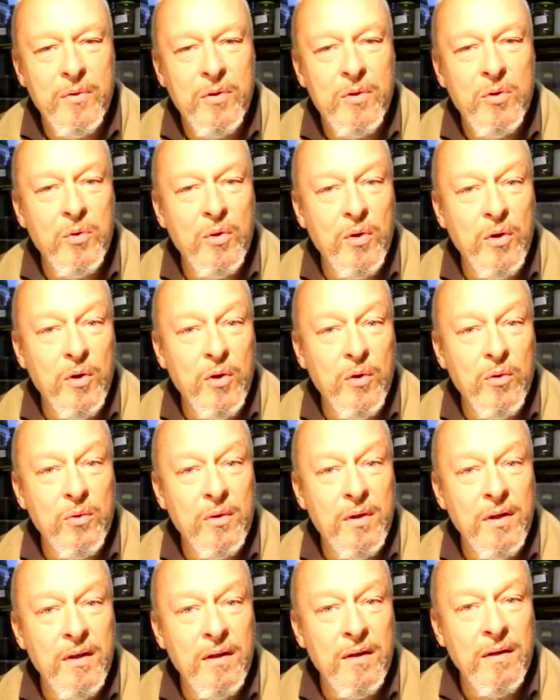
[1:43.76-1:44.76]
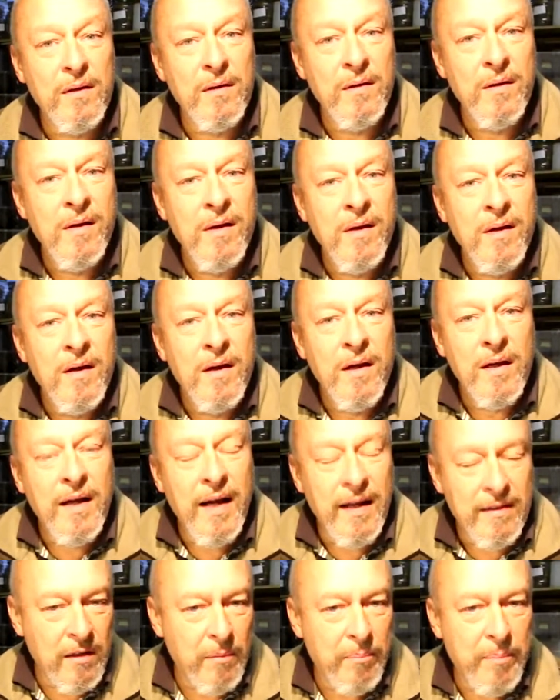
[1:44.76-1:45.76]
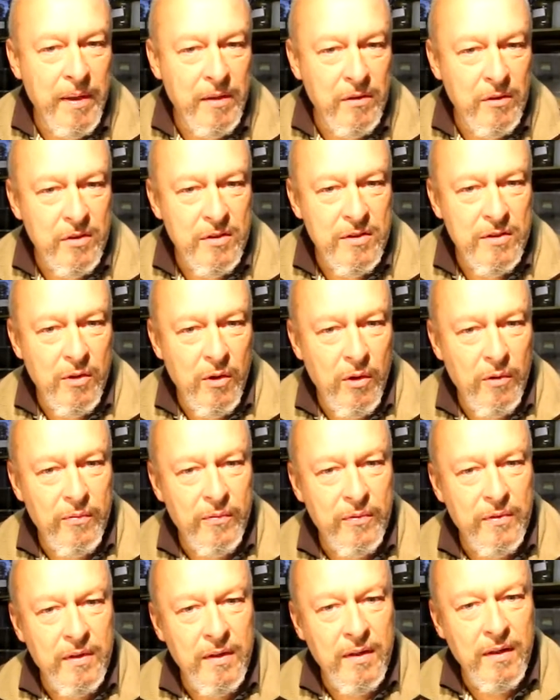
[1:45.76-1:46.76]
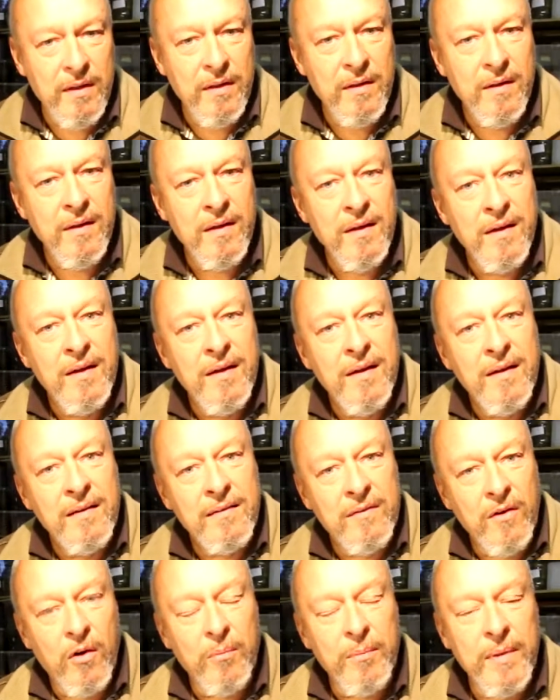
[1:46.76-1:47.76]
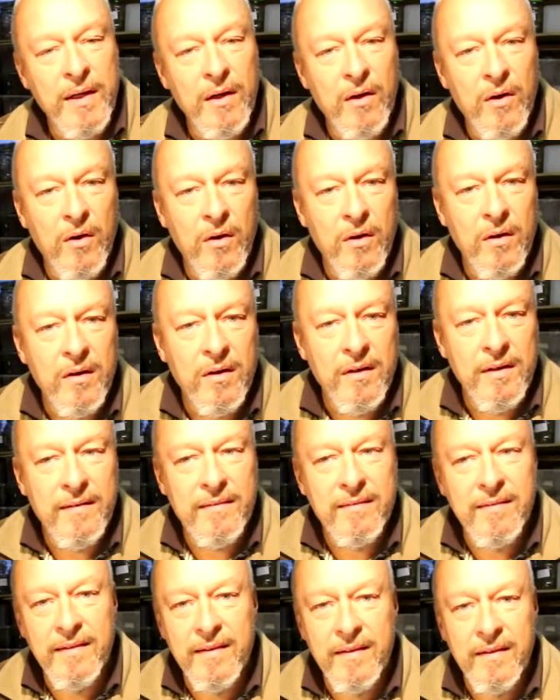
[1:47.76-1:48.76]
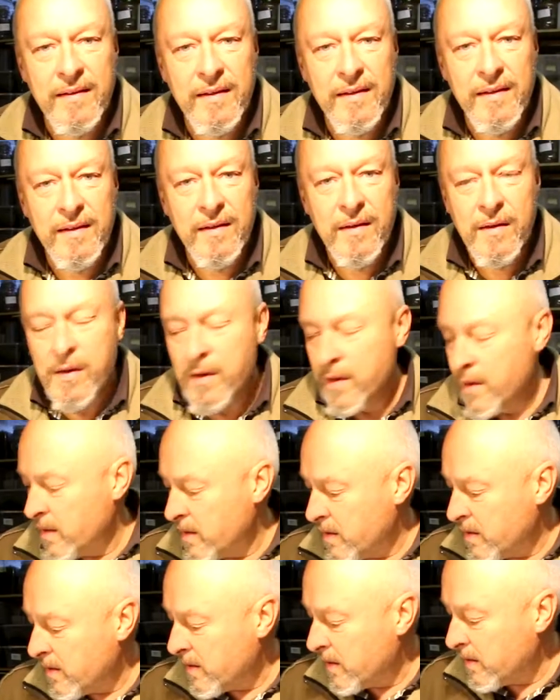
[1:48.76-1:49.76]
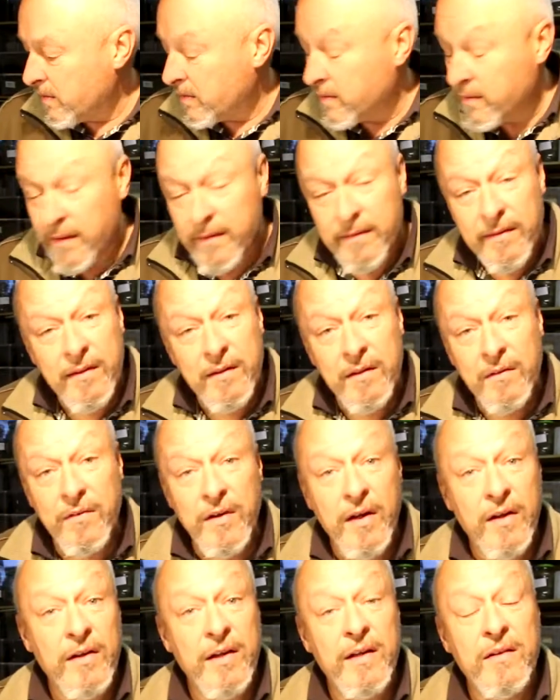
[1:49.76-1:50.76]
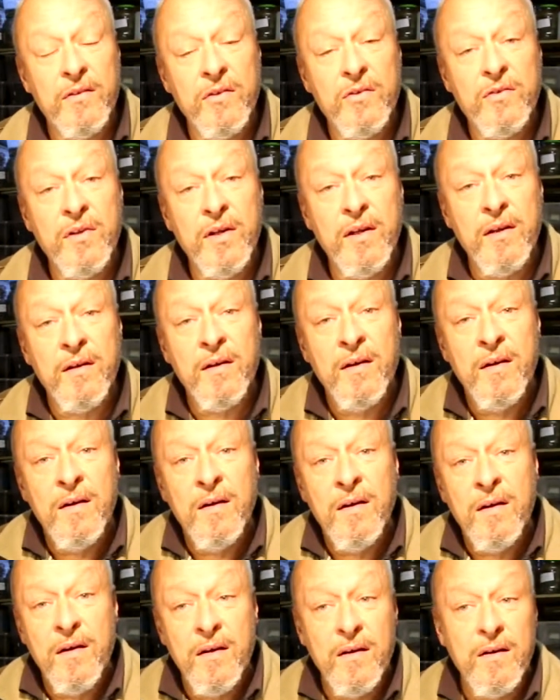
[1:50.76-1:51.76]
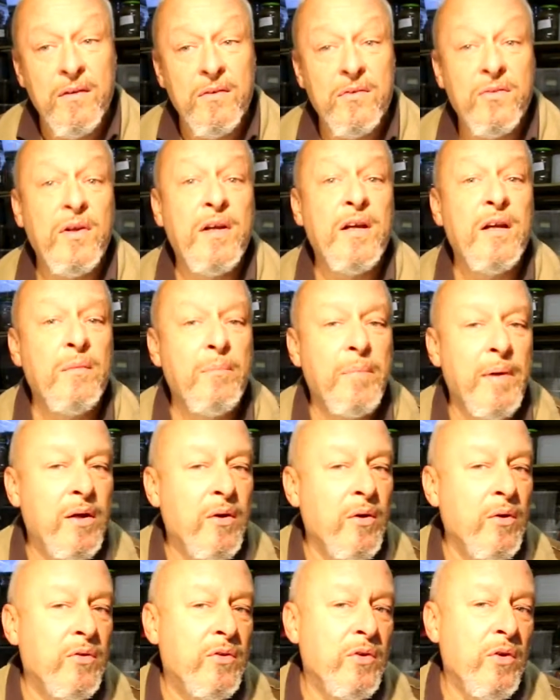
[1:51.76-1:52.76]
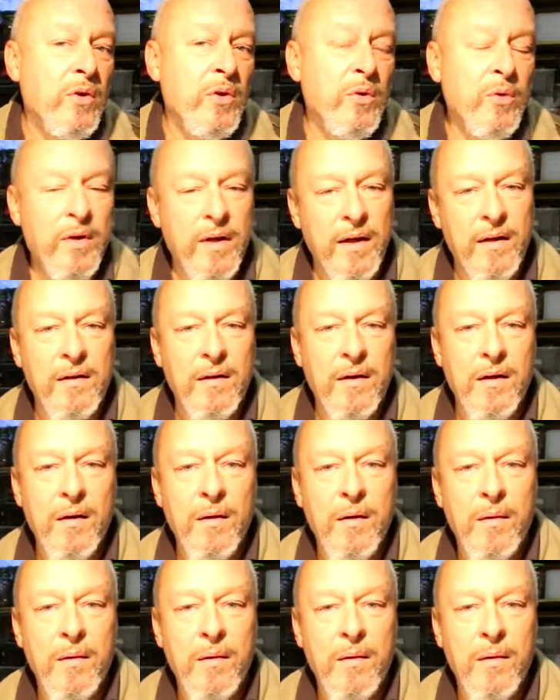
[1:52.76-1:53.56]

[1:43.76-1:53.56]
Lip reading: to grow the caterpillars of the Samia ricini. And this is a very interesting thing, because so you can